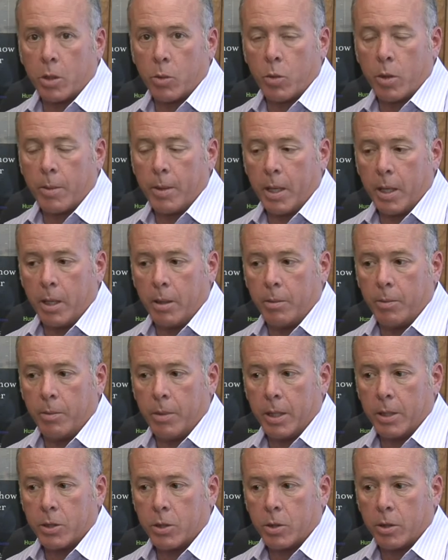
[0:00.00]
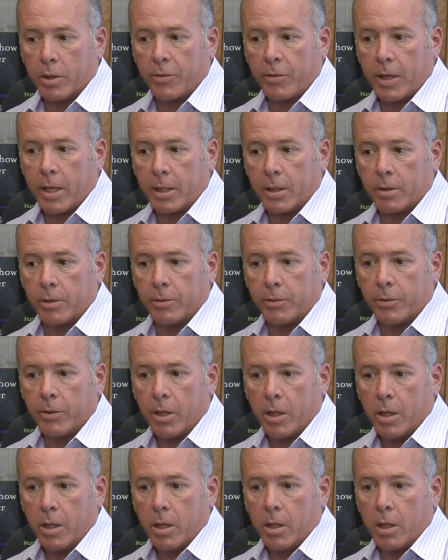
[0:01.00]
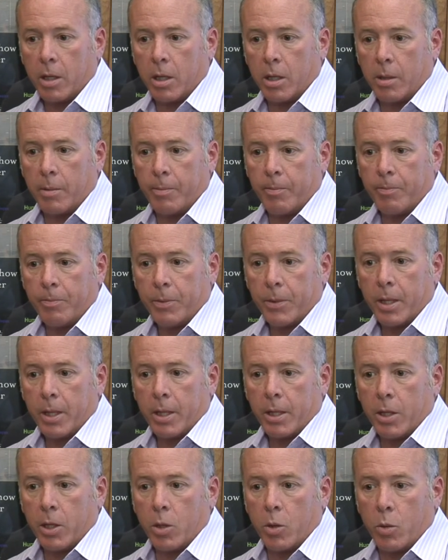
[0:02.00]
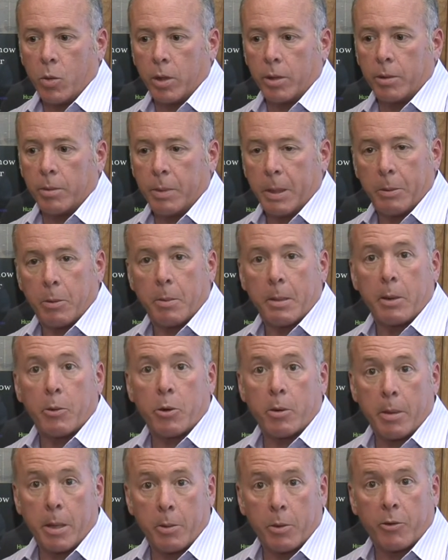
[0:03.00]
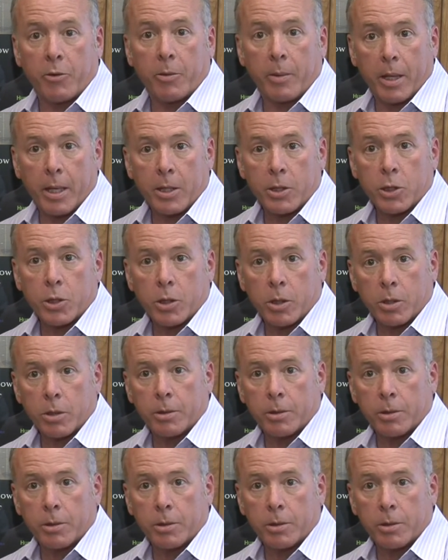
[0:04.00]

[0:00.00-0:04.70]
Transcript: that we made based on the fact of, um, you know, what people may remember from last year.